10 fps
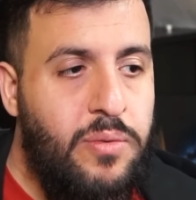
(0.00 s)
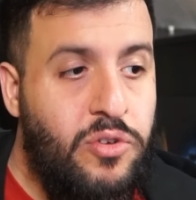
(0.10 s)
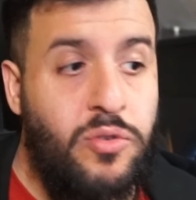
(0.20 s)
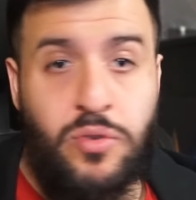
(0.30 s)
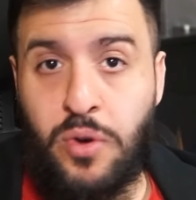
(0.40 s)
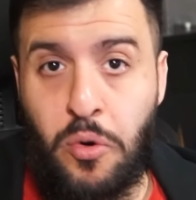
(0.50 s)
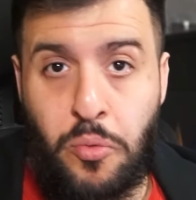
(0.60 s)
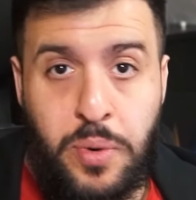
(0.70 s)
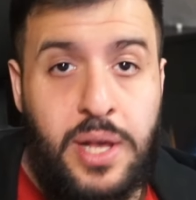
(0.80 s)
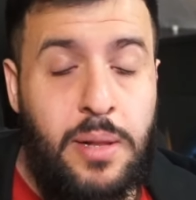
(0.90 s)
which was a
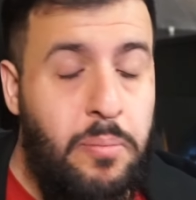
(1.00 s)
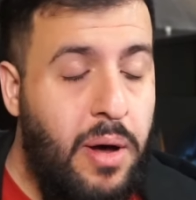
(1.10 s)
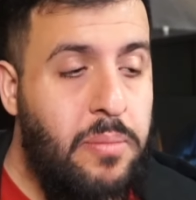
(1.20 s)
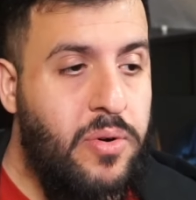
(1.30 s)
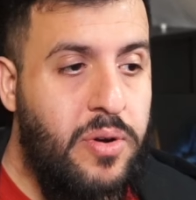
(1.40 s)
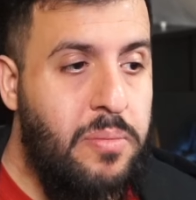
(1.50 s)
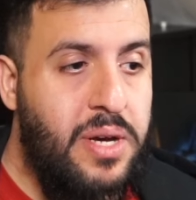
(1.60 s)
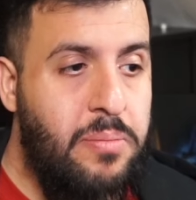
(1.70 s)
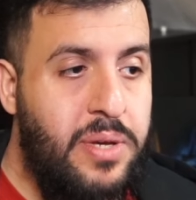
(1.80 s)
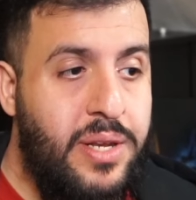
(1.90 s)
real bummer in
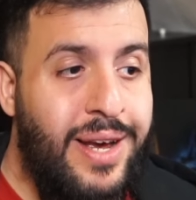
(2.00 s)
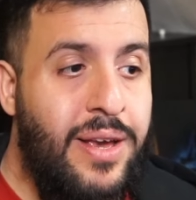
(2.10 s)
my opinion.